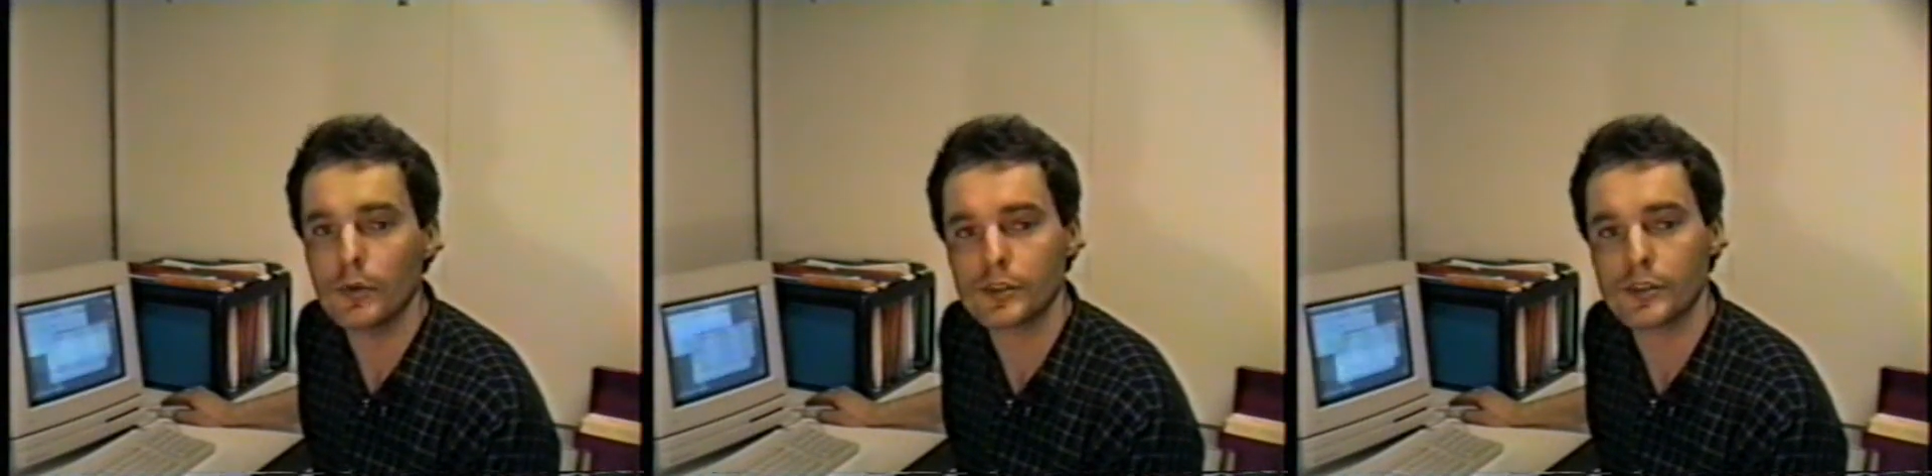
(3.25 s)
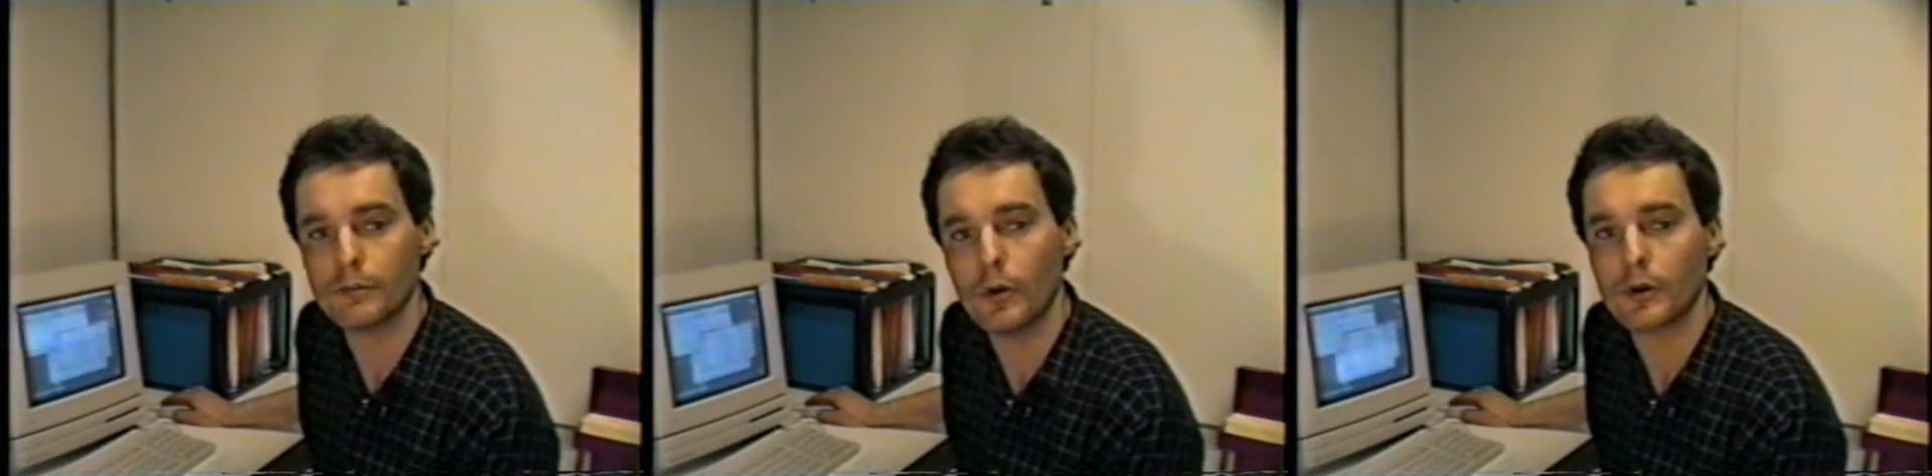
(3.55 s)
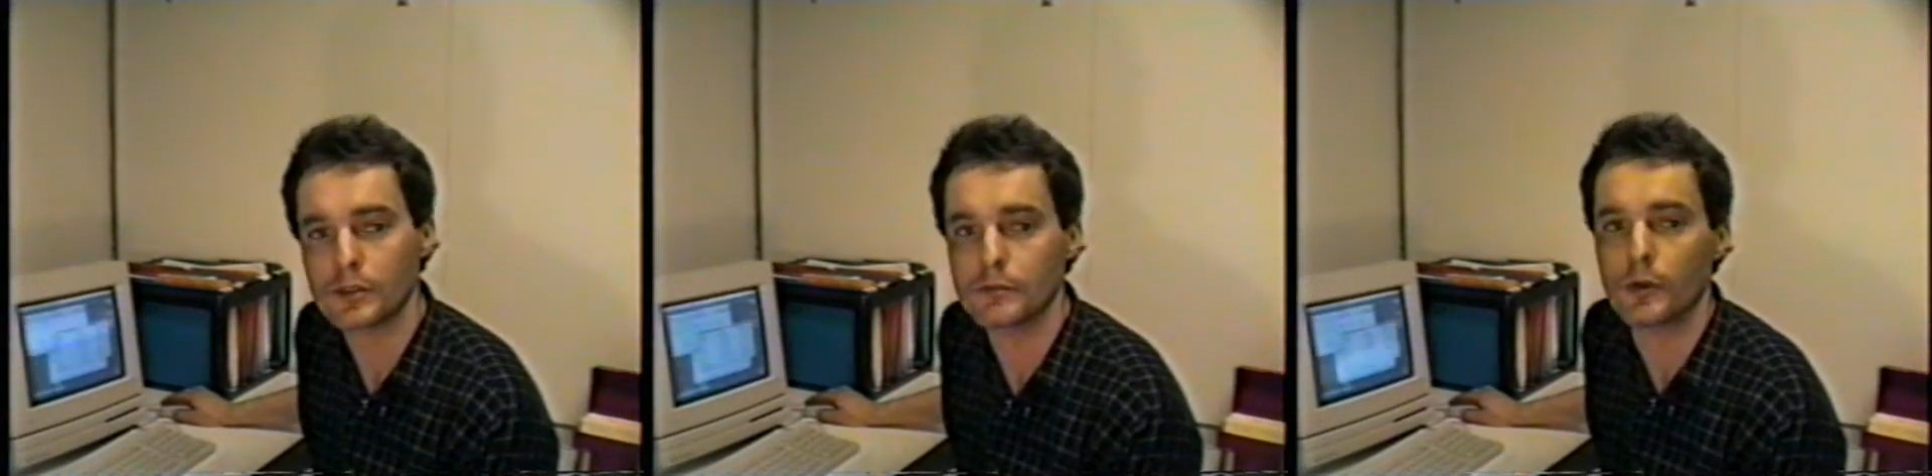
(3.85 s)
which
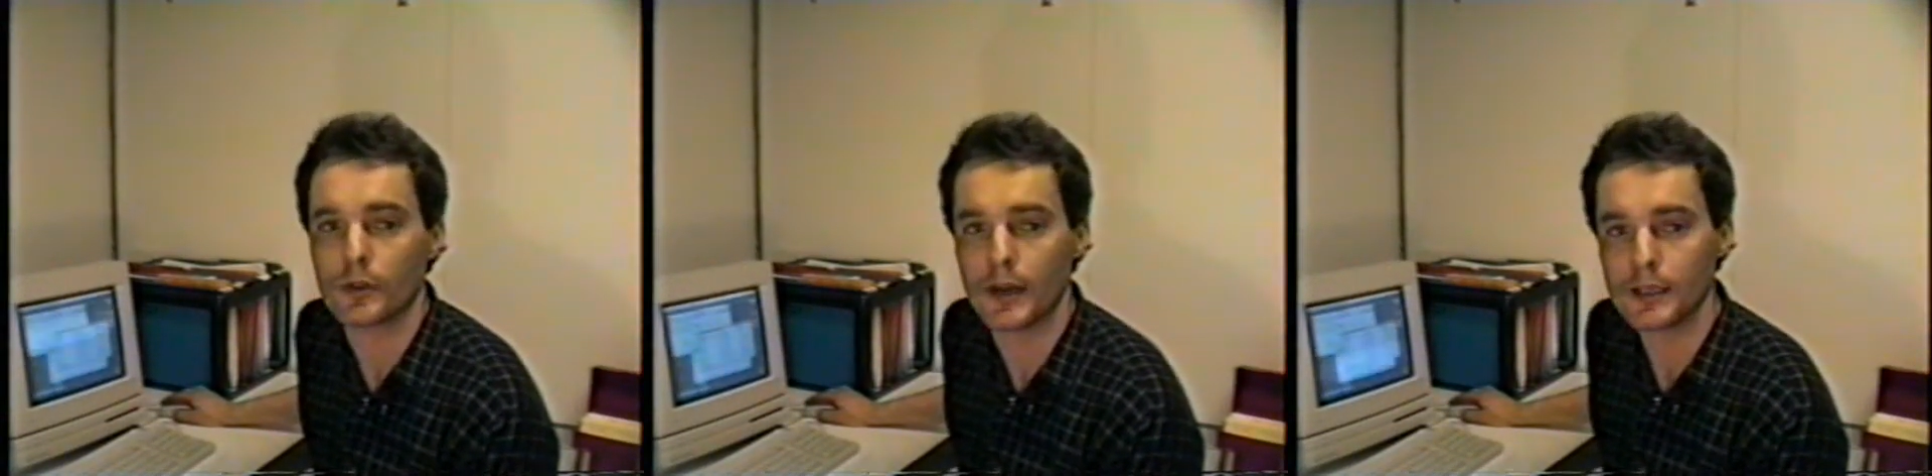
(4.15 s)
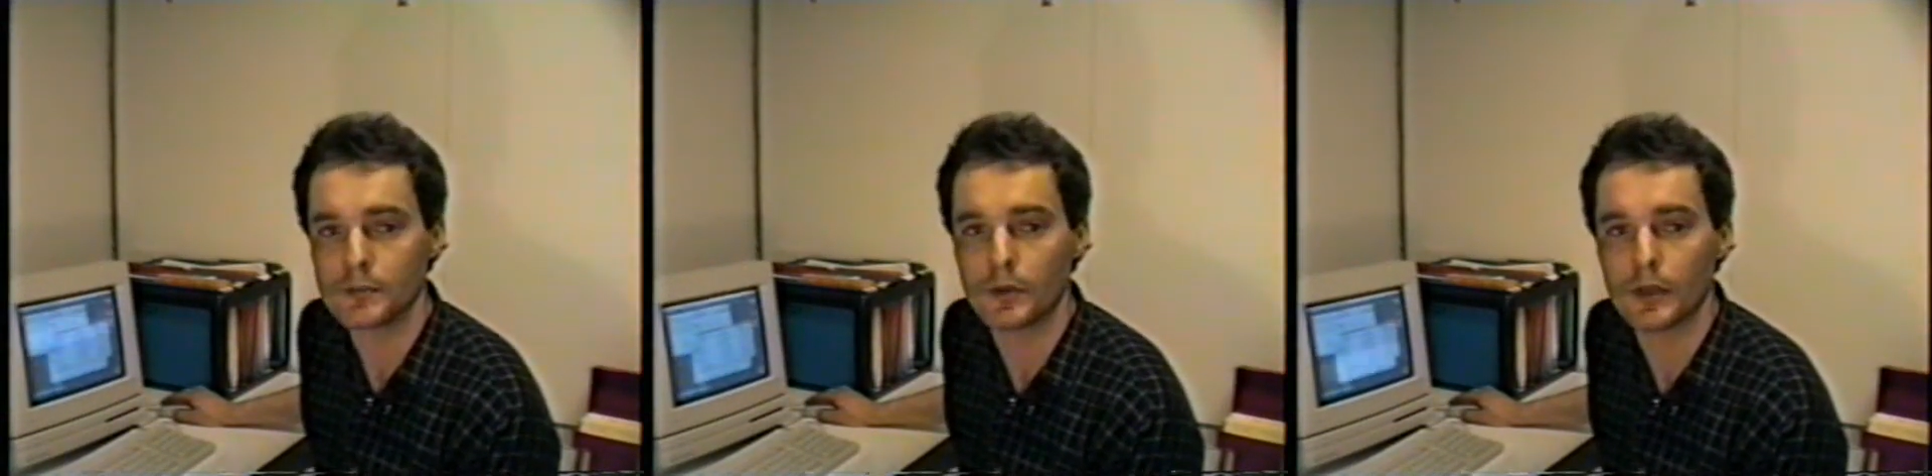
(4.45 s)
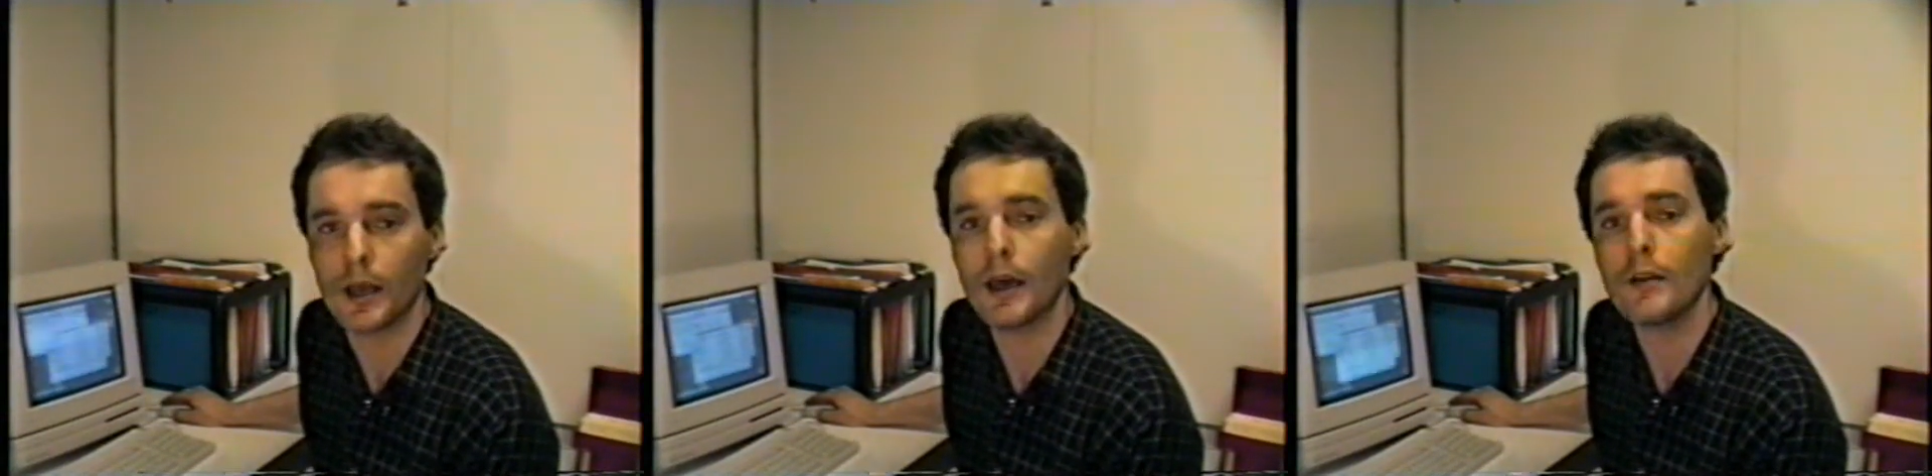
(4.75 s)
supports both
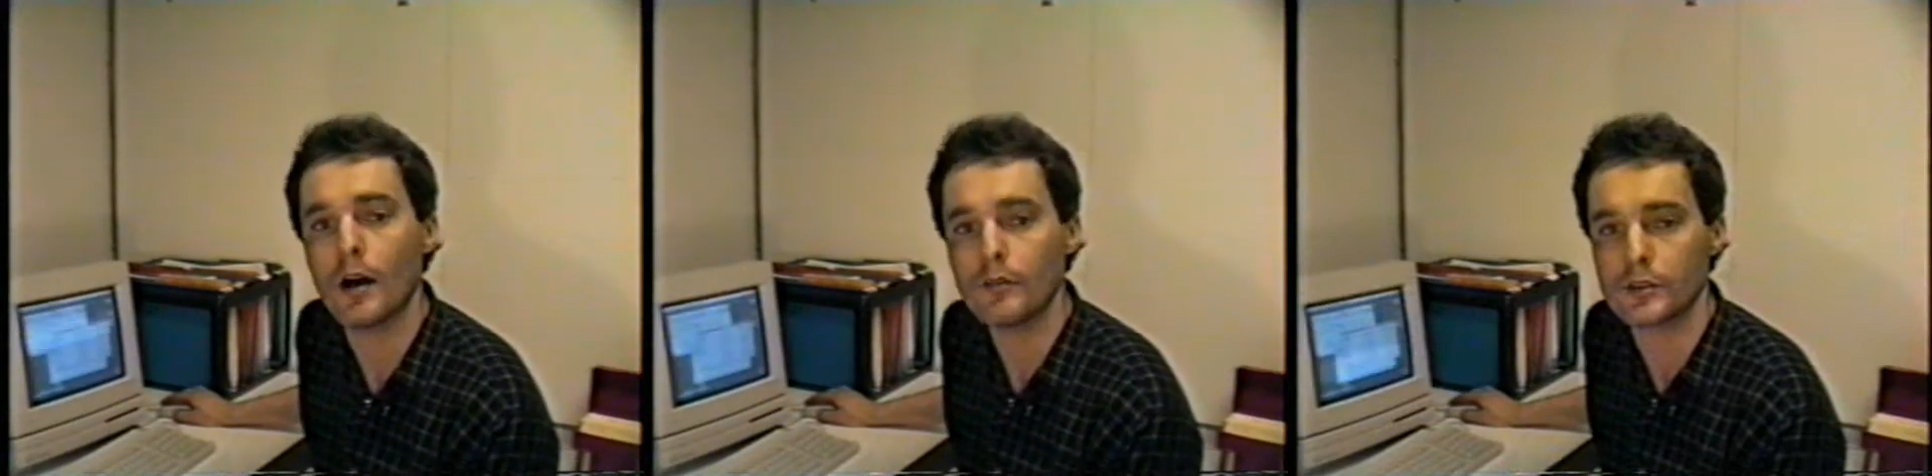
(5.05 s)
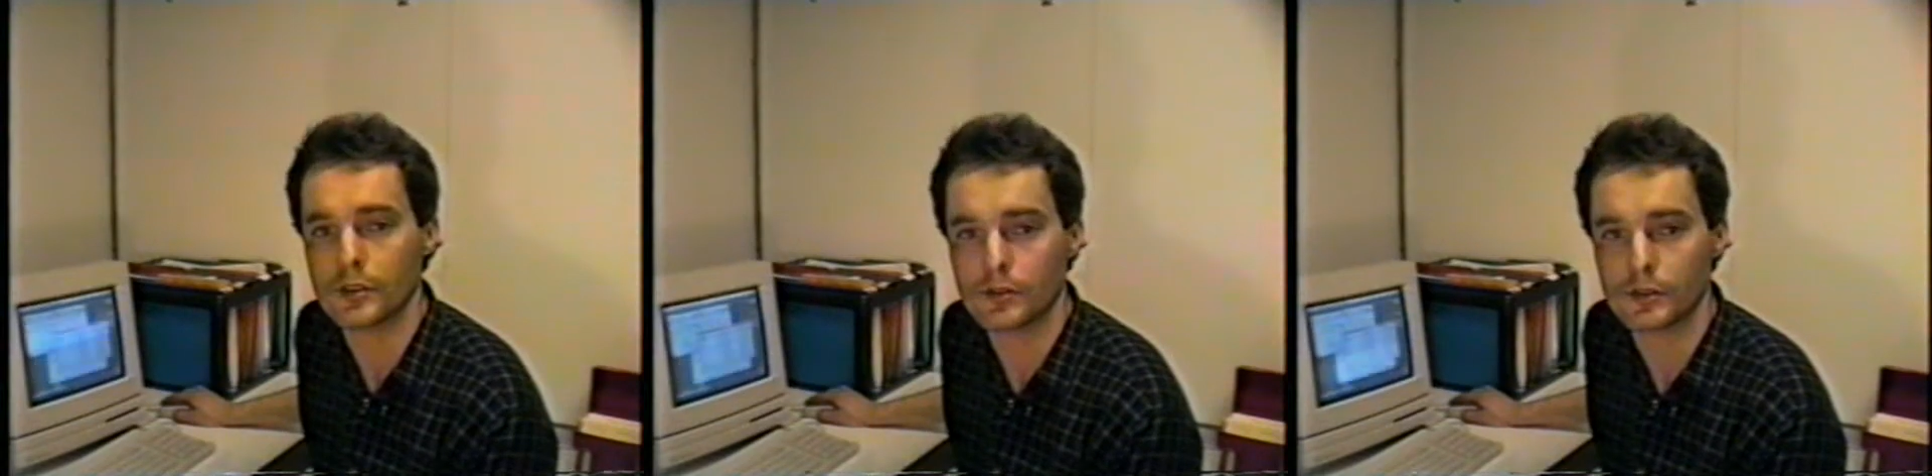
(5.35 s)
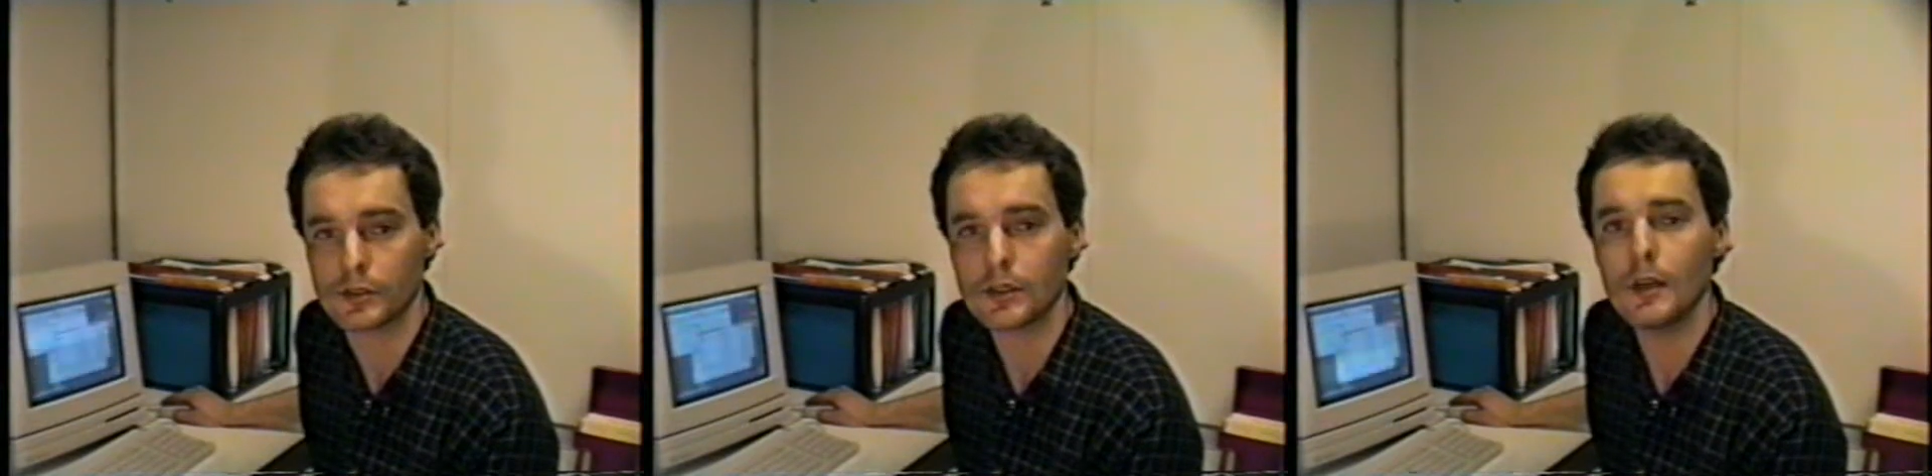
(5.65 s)
expert and novice
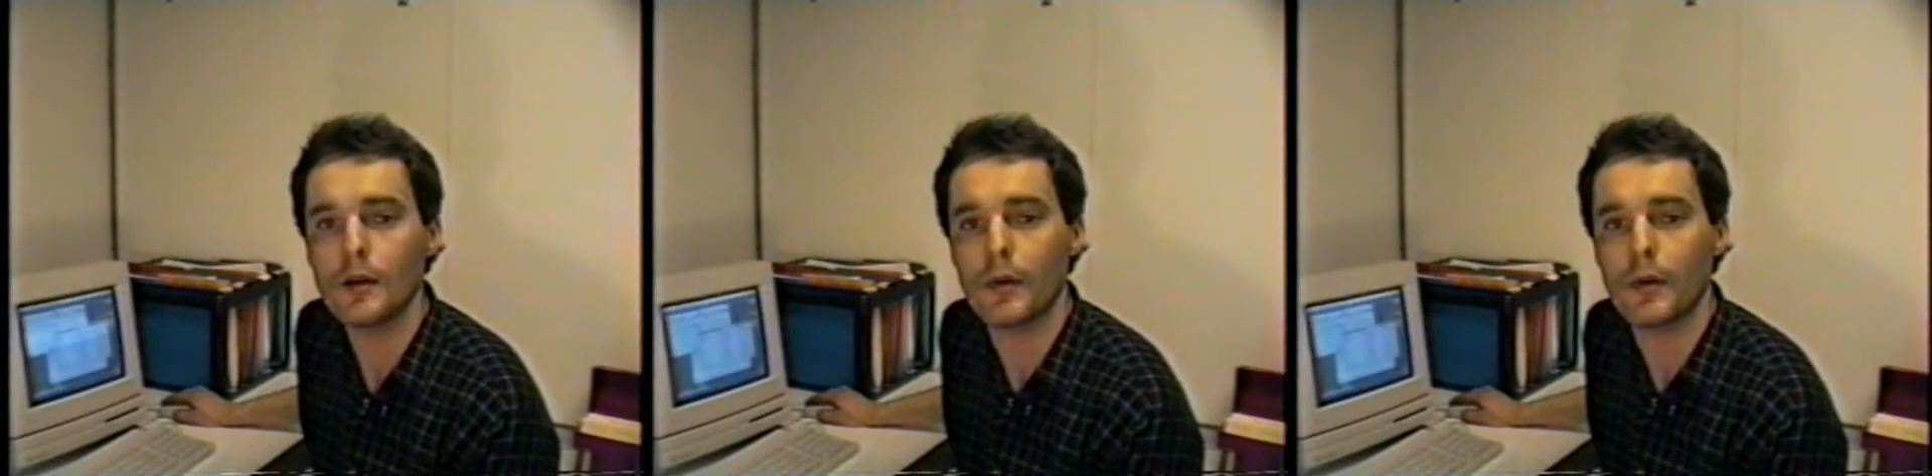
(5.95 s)
users